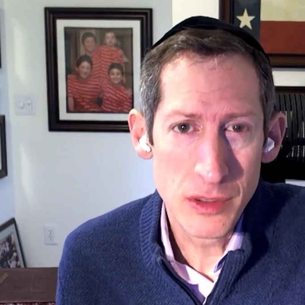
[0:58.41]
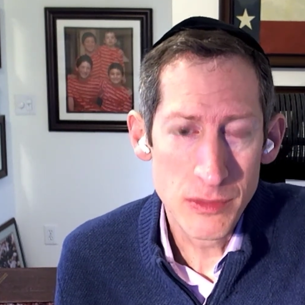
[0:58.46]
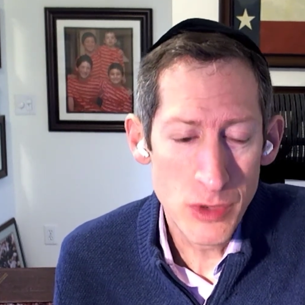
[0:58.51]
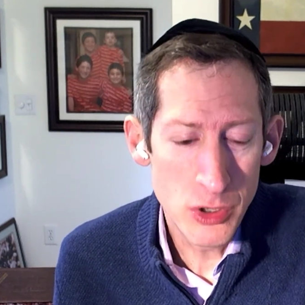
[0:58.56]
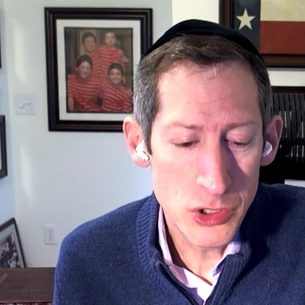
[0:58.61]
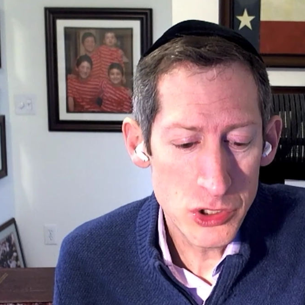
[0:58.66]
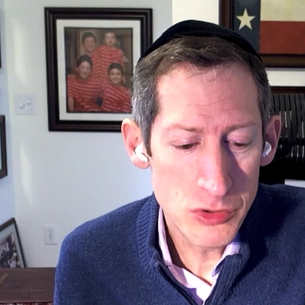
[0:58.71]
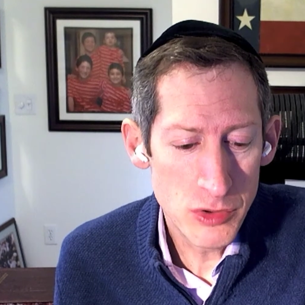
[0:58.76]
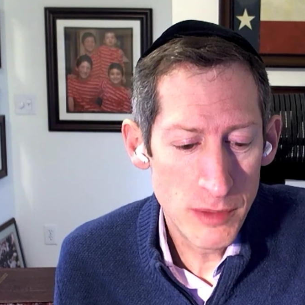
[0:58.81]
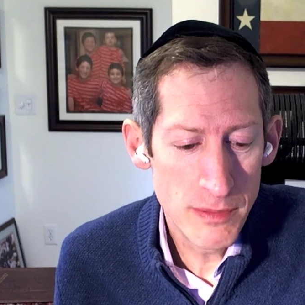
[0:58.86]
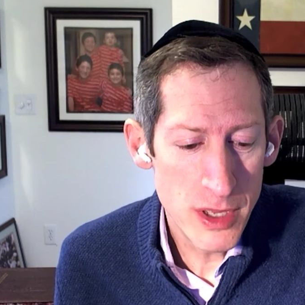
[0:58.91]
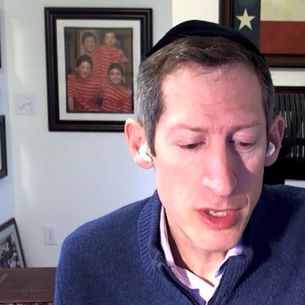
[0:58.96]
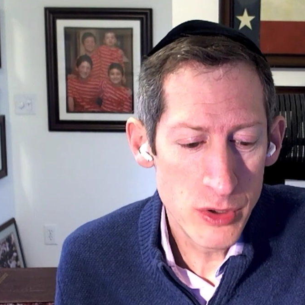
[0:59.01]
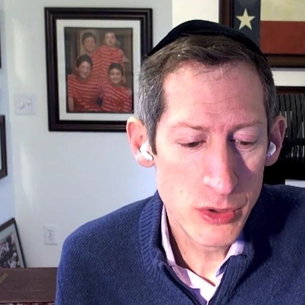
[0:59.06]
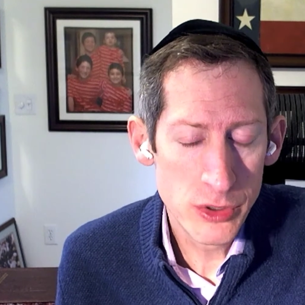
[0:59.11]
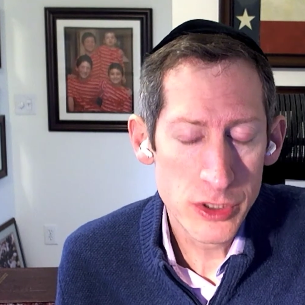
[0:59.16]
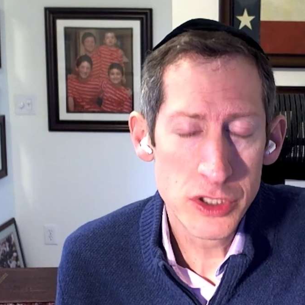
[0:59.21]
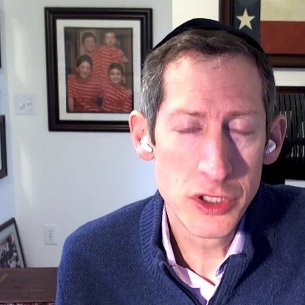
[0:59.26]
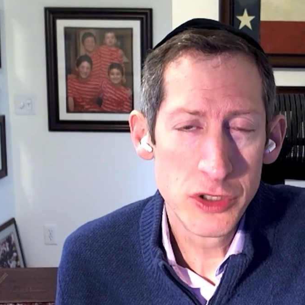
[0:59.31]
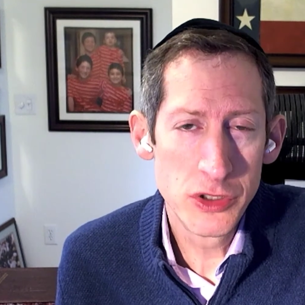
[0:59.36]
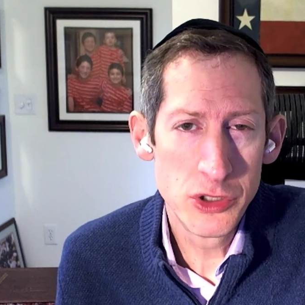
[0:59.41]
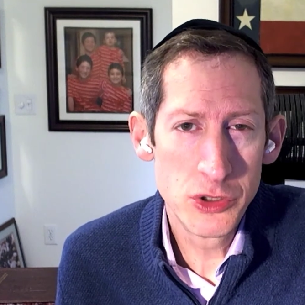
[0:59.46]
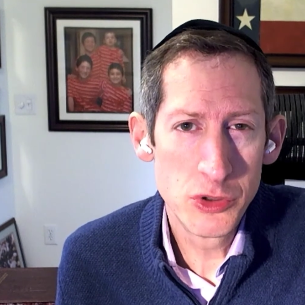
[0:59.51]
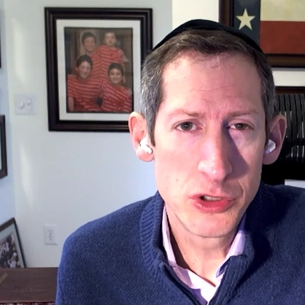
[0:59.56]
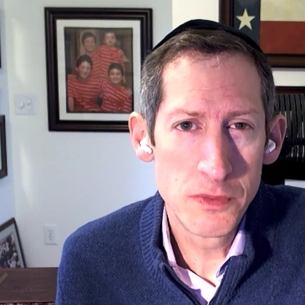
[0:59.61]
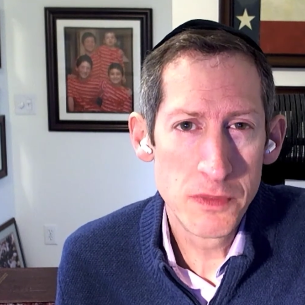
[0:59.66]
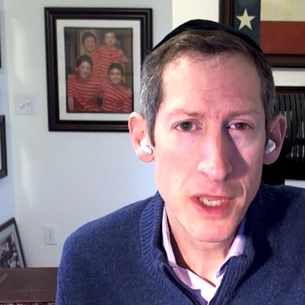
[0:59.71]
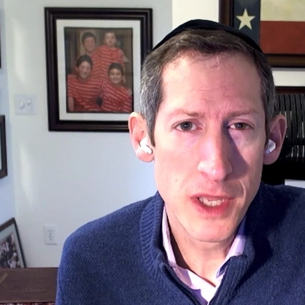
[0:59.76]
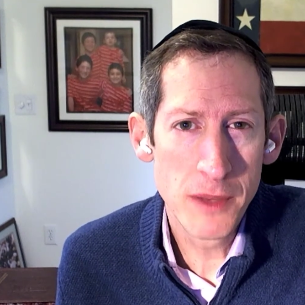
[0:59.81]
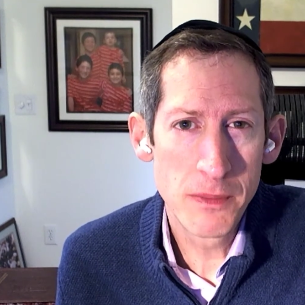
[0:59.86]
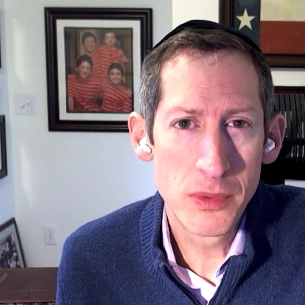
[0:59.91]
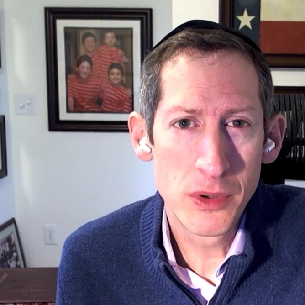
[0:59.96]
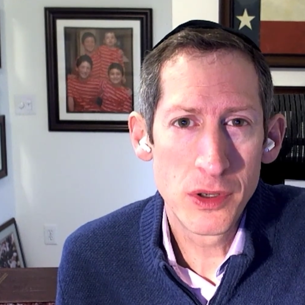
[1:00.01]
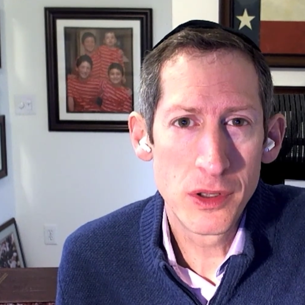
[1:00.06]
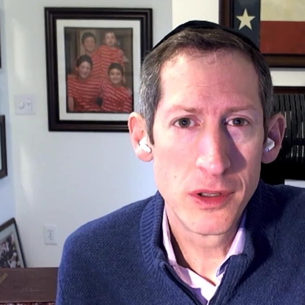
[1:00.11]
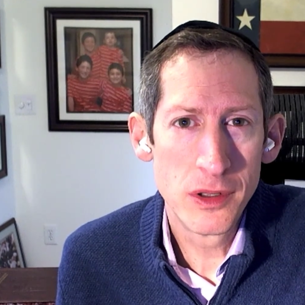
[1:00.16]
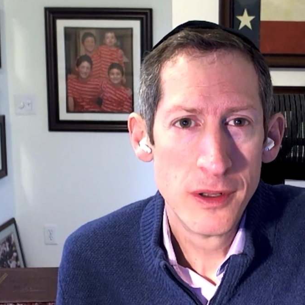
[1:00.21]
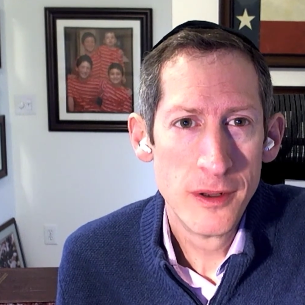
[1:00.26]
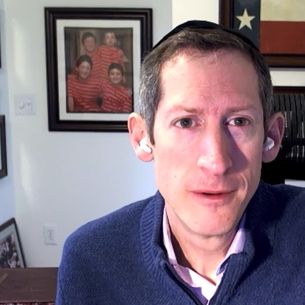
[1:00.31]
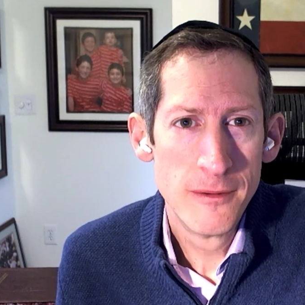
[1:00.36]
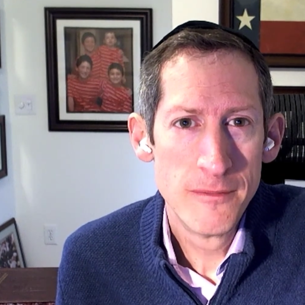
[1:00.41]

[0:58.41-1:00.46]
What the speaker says: Moshe Rabbeinu looks at the Jewish people